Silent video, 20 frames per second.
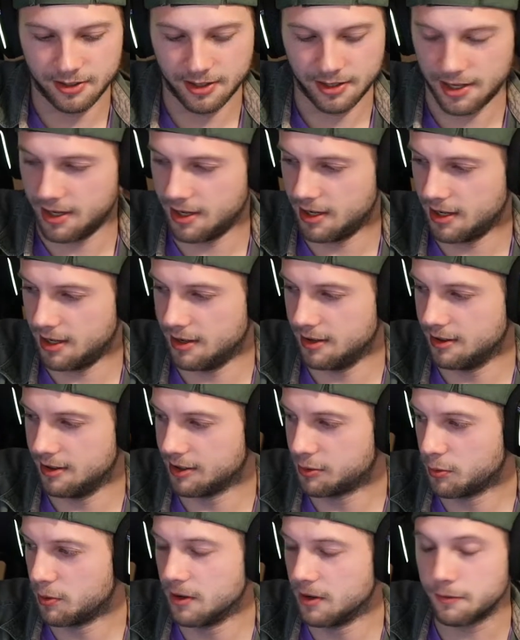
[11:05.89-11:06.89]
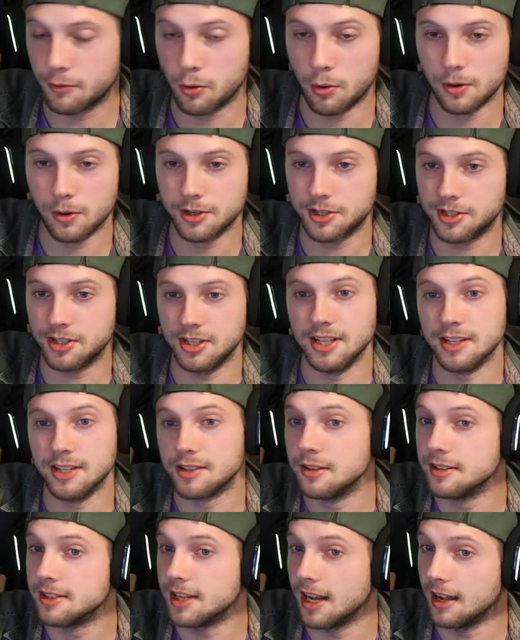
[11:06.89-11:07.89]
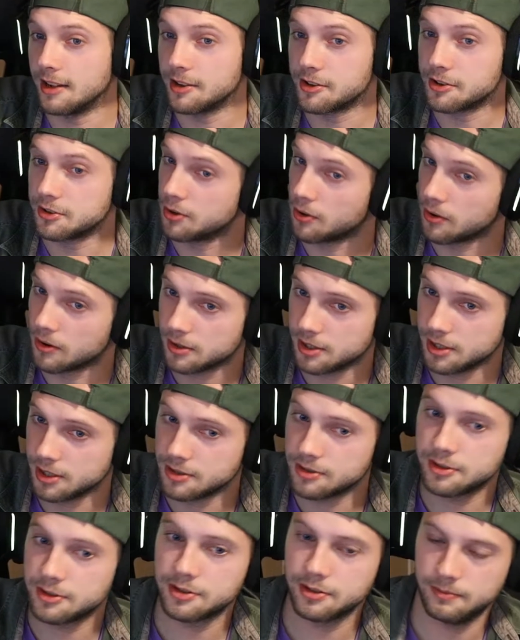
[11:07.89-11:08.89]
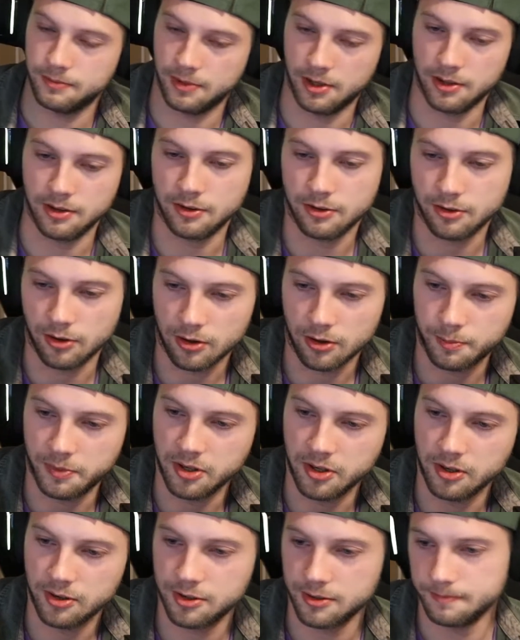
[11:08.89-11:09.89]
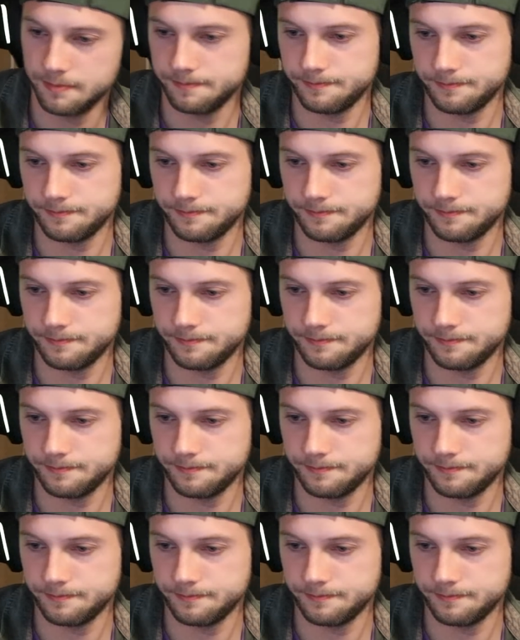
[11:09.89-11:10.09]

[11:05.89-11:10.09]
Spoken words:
This one, of course, isn't as dark as other dark beers.